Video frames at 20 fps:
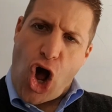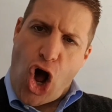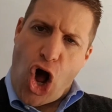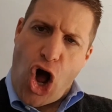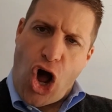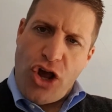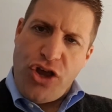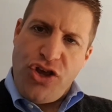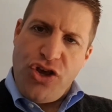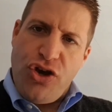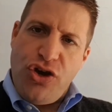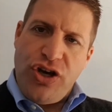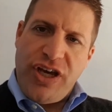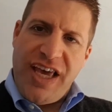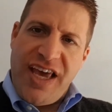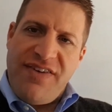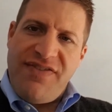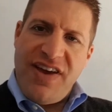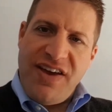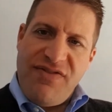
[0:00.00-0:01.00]
are you
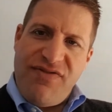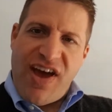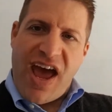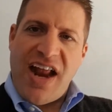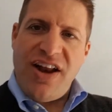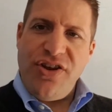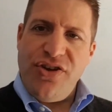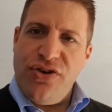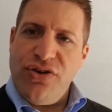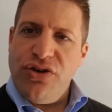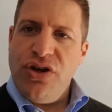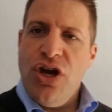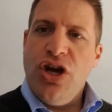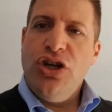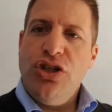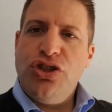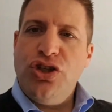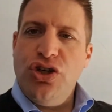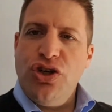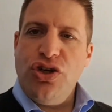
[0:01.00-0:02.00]
giving value
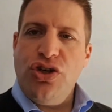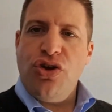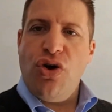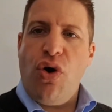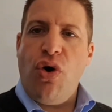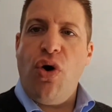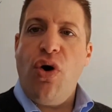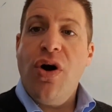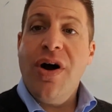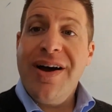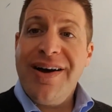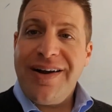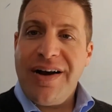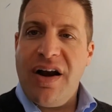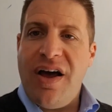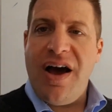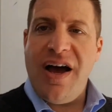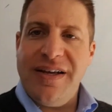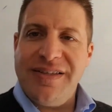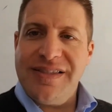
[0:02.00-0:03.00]
to your
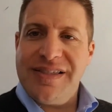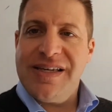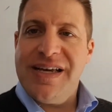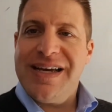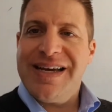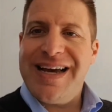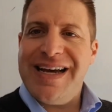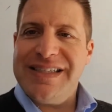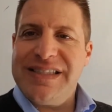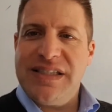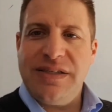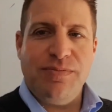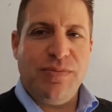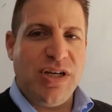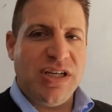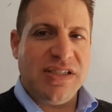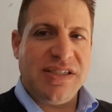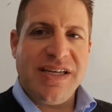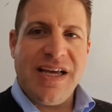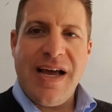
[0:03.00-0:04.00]
clients,
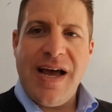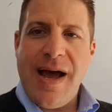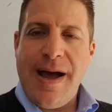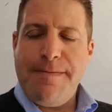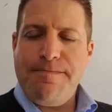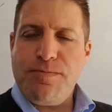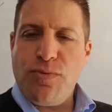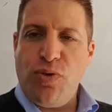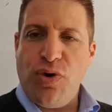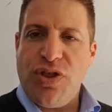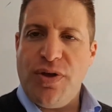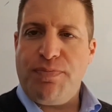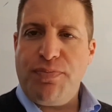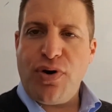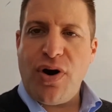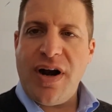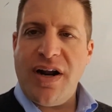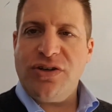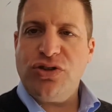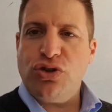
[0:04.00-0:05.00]
customers, with a
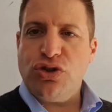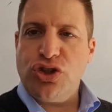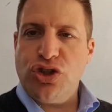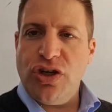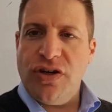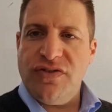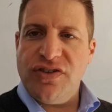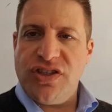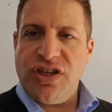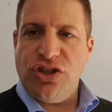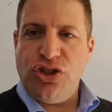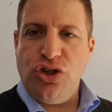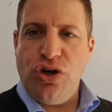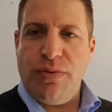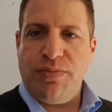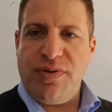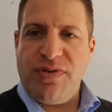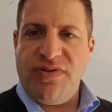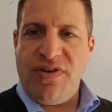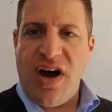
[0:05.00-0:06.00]
product or service that you're
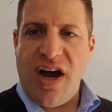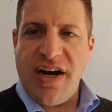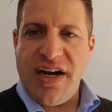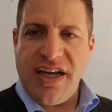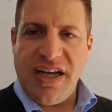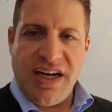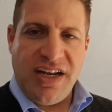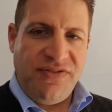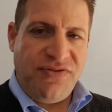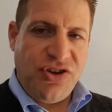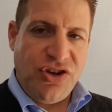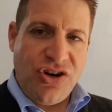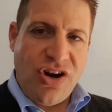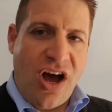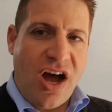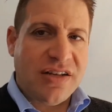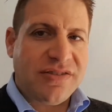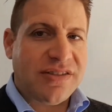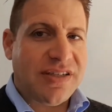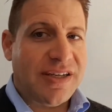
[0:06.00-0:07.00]
providing? And if you're
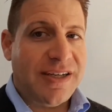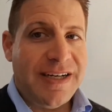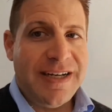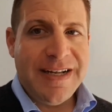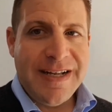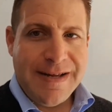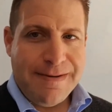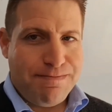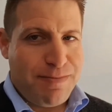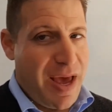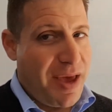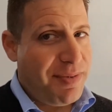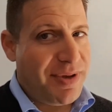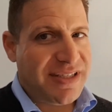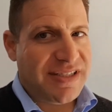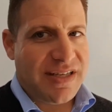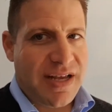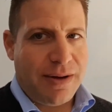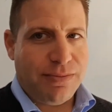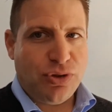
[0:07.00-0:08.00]
not, maybe
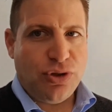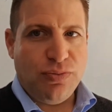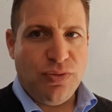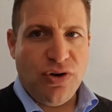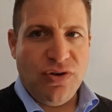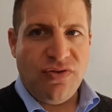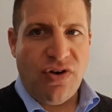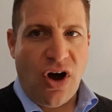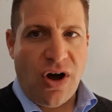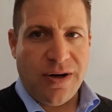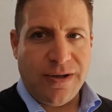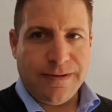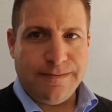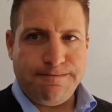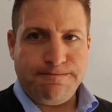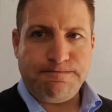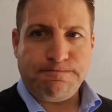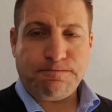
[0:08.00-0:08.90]
it's time to move on.